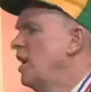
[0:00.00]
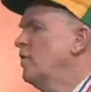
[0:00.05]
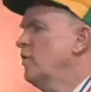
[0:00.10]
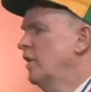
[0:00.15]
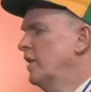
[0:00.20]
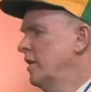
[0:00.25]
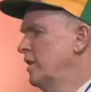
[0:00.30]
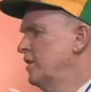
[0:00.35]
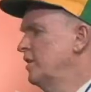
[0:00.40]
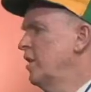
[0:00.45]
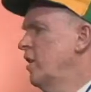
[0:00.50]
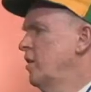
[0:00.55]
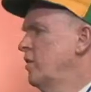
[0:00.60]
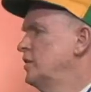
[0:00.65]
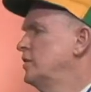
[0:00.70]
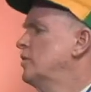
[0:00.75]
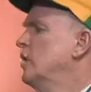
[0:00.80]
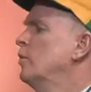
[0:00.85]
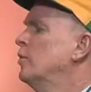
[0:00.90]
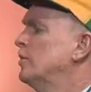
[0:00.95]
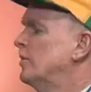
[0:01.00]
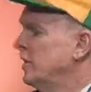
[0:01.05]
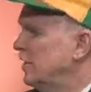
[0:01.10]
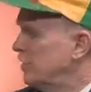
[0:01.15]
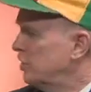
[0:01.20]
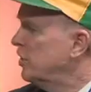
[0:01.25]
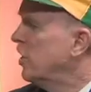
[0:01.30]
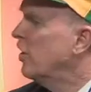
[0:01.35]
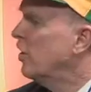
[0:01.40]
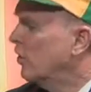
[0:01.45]
or kindergarten, it's almost like
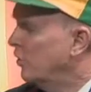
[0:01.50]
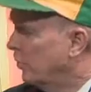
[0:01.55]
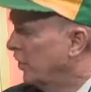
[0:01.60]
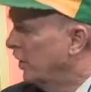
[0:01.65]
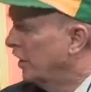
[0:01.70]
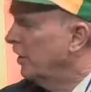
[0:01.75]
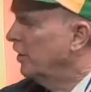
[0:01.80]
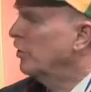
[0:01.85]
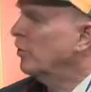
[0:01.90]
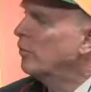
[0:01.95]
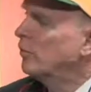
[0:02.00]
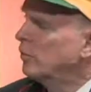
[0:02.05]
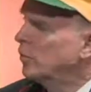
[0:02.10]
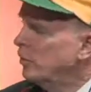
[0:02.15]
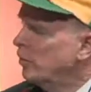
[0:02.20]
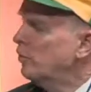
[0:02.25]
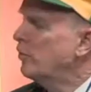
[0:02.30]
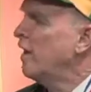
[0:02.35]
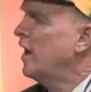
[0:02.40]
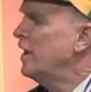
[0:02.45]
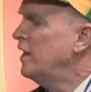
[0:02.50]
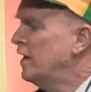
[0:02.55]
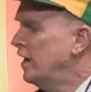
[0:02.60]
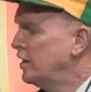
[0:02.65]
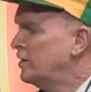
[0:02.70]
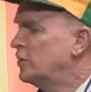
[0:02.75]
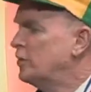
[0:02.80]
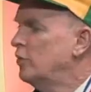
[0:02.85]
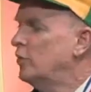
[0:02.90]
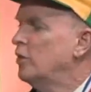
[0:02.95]
shared reading. You're right
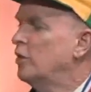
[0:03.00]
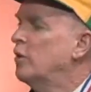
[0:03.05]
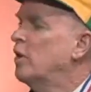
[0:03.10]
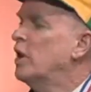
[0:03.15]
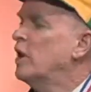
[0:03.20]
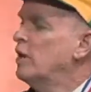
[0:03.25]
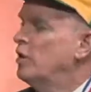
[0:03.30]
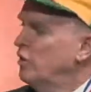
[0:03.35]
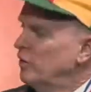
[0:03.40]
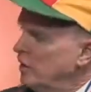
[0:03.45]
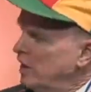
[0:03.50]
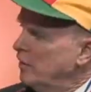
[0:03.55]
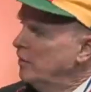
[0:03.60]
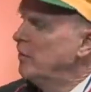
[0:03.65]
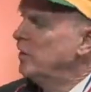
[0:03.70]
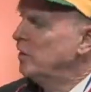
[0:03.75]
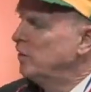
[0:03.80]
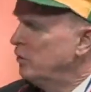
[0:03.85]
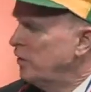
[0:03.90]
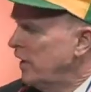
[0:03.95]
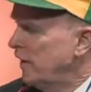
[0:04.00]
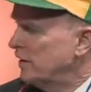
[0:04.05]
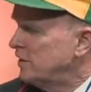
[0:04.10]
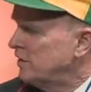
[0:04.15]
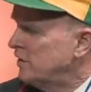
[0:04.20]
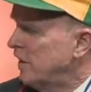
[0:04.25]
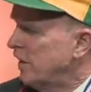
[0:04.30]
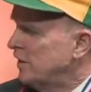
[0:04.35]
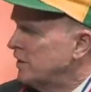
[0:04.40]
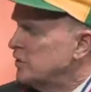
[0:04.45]
next to her. You're giving her that
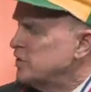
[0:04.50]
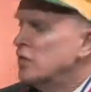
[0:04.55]
sense.